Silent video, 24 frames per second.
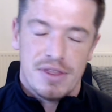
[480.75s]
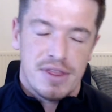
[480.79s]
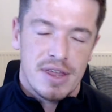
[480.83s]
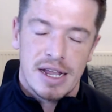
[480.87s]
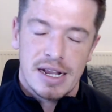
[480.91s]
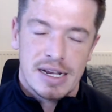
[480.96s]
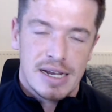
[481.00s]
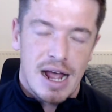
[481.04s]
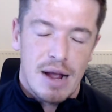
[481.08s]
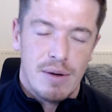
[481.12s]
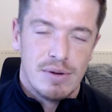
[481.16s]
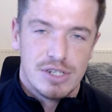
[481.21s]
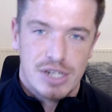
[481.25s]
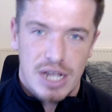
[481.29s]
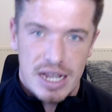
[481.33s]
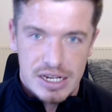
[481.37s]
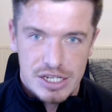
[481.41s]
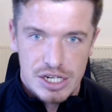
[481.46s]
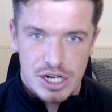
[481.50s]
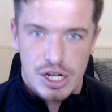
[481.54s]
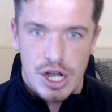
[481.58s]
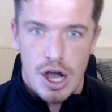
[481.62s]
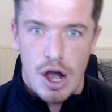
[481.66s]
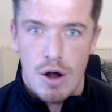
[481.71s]
different thing now, as
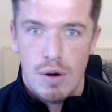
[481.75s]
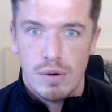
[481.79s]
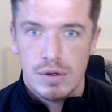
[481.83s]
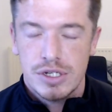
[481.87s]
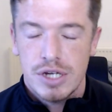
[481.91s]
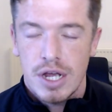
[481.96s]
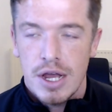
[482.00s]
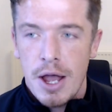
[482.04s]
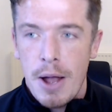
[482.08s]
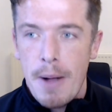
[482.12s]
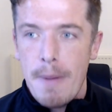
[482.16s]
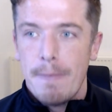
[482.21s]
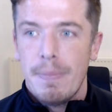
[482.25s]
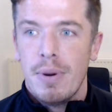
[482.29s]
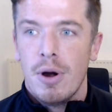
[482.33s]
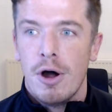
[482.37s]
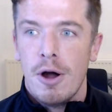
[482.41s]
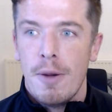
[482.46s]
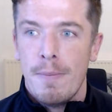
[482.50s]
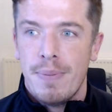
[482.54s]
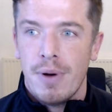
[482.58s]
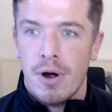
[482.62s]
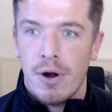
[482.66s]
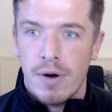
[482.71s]
he's a coach.
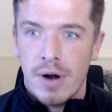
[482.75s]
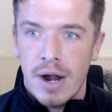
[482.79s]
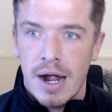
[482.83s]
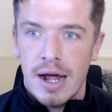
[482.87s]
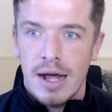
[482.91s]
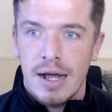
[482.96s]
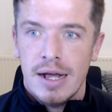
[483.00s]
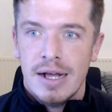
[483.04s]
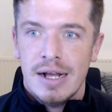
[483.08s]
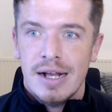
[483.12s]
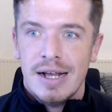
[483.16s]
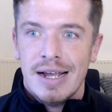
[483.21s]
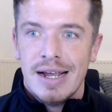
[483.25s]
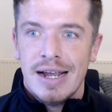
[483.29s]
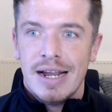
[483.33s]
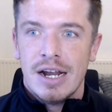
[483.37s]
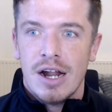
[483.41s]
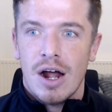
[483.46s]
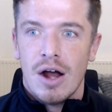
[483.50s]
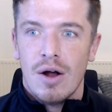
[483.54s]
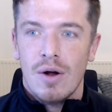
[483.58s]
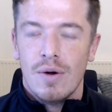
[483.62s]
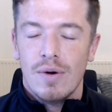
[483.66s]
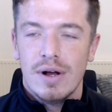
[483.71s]
But at Boro,
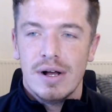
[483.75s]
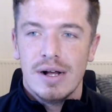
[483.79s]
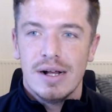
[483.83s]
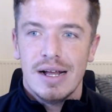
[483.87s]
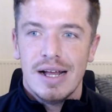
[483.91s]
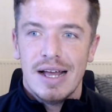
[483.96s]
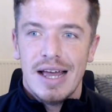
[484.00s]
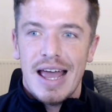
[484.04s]
you know,